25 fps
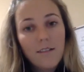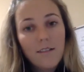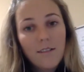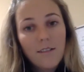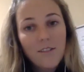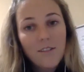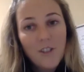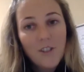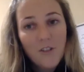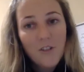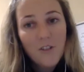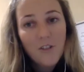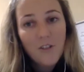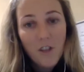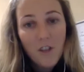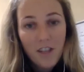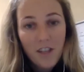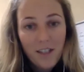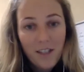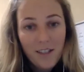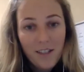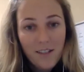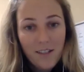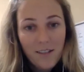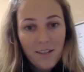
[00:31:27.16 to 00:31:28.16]
to grow
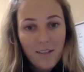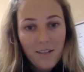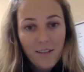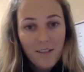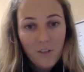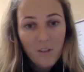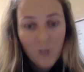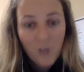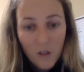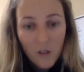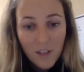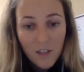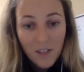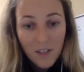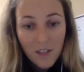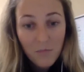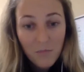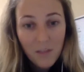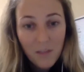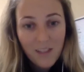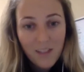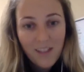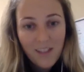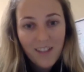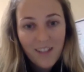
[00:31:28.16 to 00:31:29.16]
this, to do this
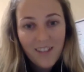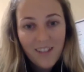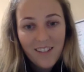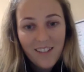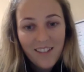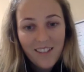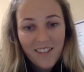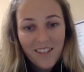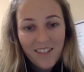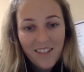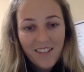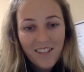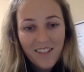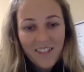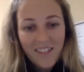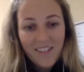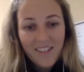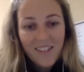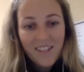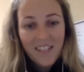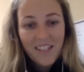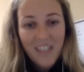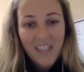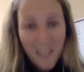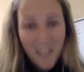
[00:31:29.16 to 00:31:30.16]
business,
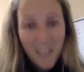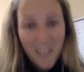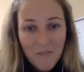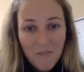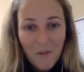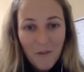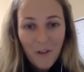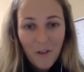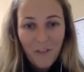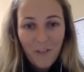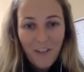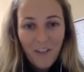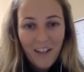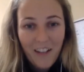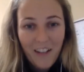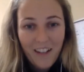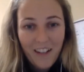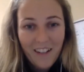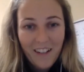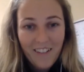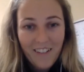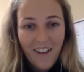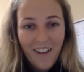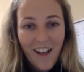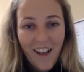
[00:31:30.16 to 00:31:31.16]
to get you
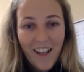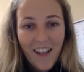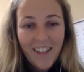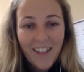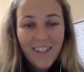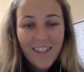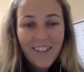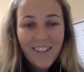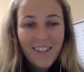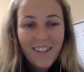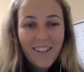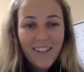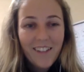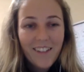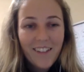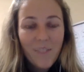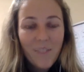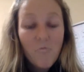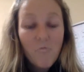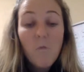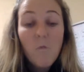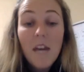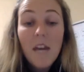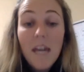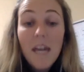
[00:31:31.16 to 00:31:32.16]
motivated, right?
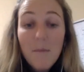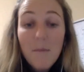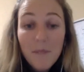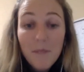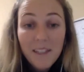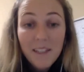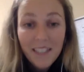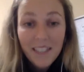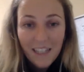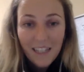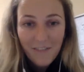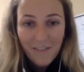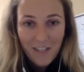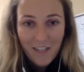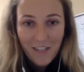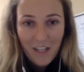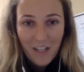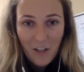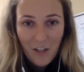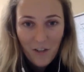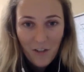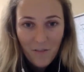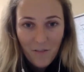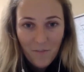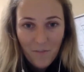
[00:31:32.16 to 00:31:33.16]
We believe
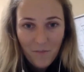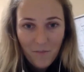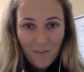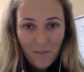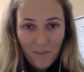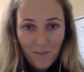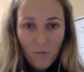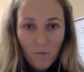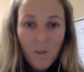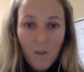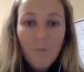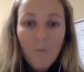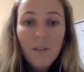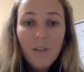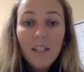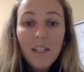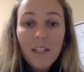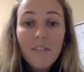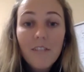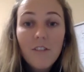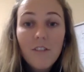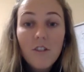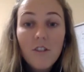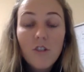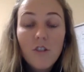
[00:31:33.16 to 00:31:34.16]
in you. We
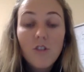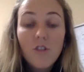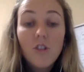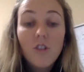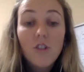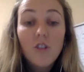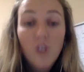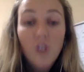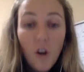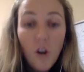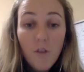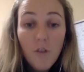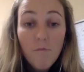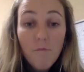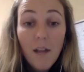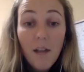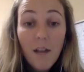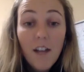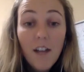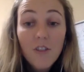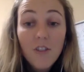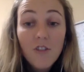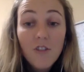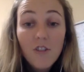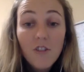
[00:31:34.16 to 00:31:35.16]
believe in you so
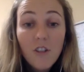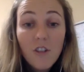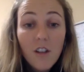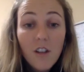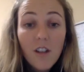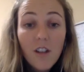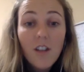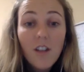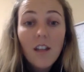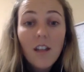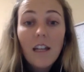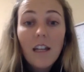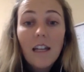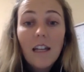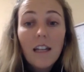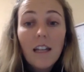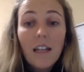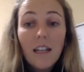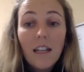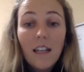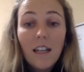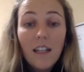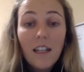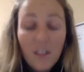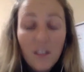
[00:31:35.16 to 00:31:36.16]
much.
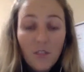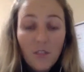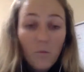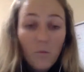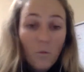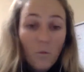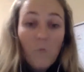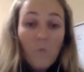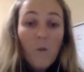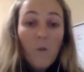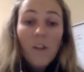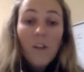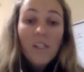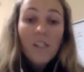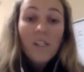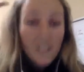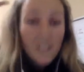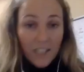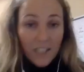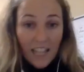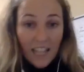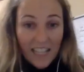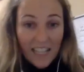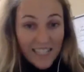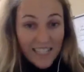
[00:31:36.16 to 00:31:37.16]
It, we want it
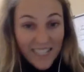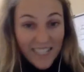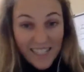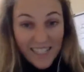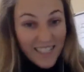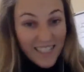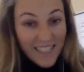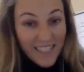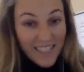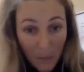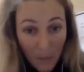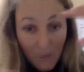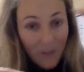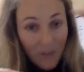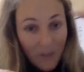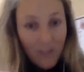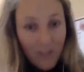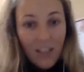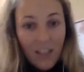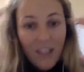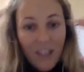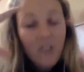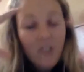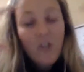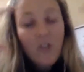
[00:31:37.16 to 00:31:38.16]
to like seep
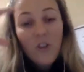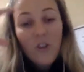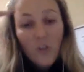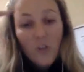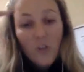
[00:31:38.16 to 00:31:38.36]
into your